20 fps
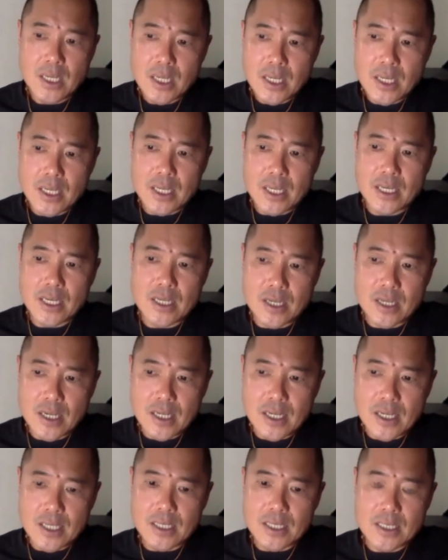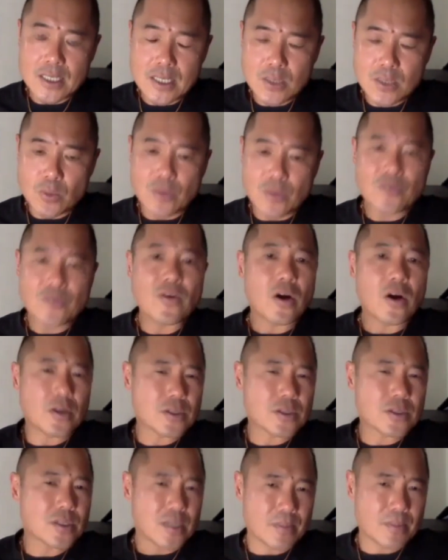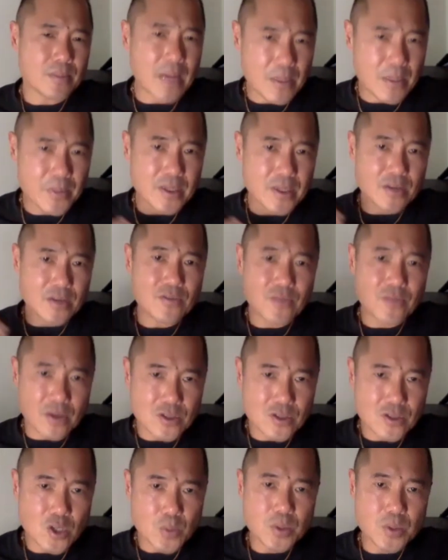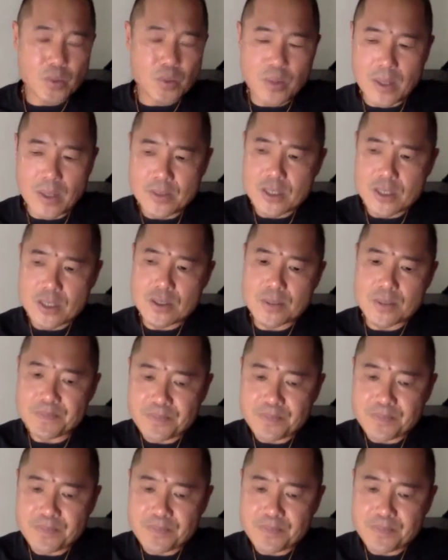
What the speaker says: with false, in my opinion, false hopes and promises.